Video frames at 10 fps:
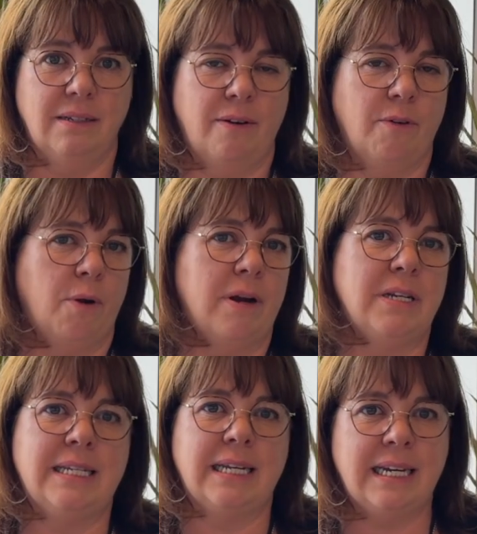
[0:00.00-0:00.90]
It
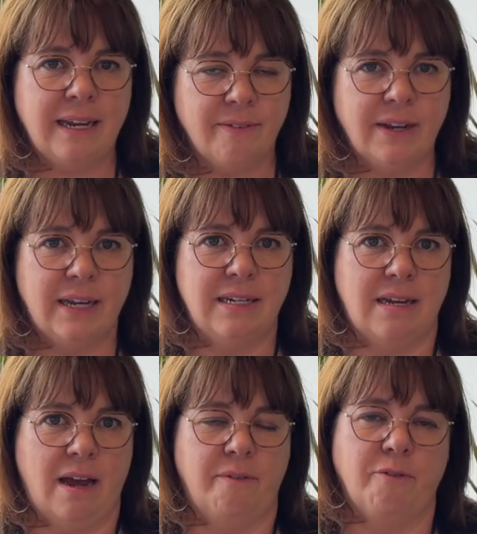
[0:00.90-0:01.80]
requires significant
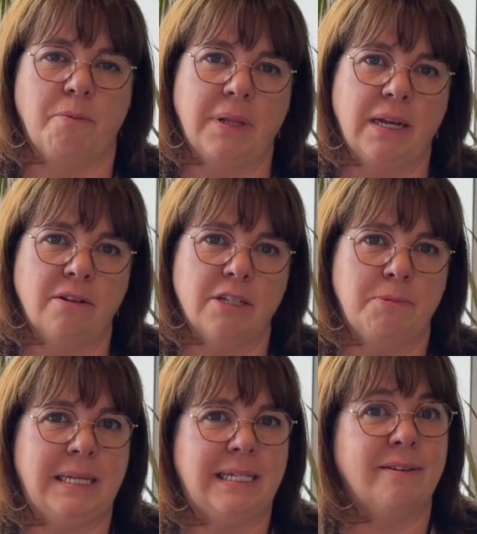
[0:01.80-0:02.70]
time from clinical
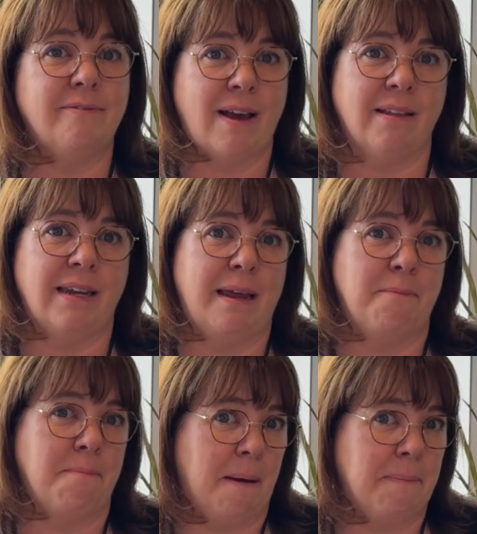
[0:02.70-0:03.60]
SMEs to
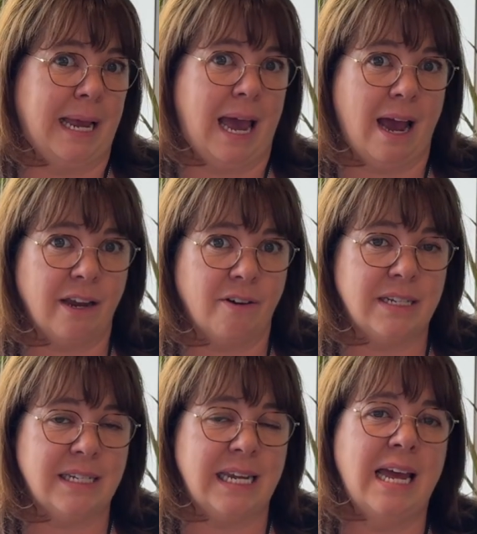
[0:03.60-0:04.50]
validate mapping
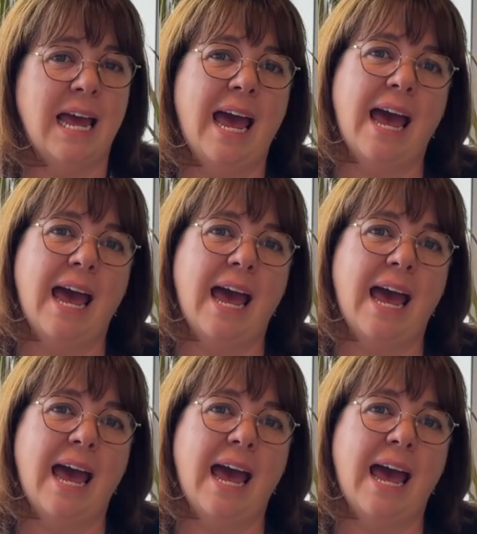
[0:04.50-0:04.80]
accuracy